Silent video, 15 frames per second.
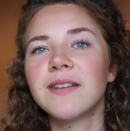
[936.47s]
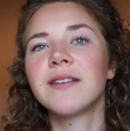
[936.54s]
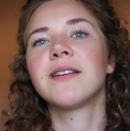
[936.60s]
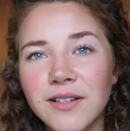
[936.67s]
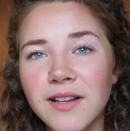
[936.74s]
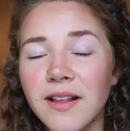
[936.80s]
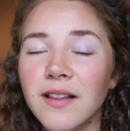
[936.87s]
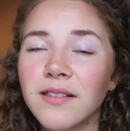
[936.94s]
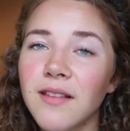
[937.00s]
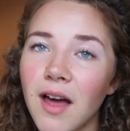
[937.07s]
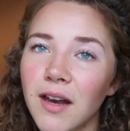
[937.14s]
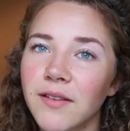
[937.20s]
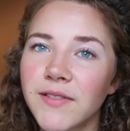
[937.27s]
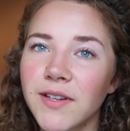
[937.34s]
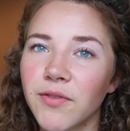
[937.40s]
There's a
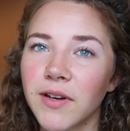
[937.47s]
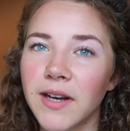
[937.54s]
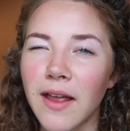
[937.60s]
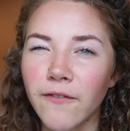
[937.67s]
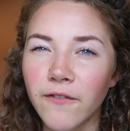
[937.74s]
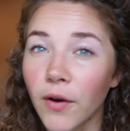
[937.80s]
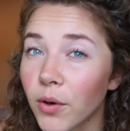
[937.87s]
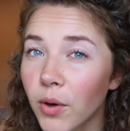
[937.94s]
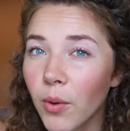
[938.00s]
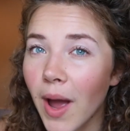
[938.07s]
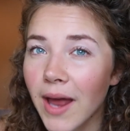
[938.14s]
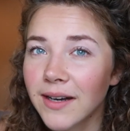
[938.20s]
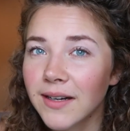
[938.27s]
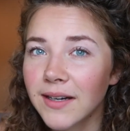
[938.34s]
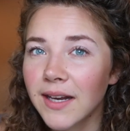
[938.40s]
lot of different photo
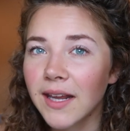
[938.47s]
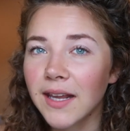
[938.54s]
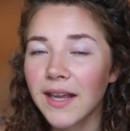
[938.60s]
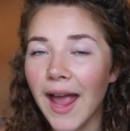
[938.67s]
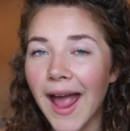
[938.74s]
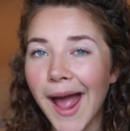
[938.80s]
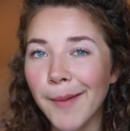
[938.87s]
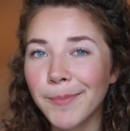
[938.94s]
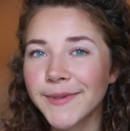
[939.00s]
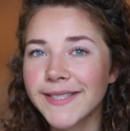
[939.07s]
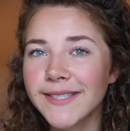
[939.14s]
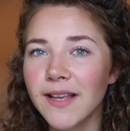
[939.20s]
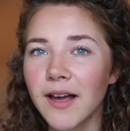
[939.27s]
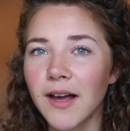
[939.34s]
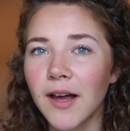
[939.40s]
editing
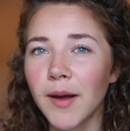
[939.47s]
apps.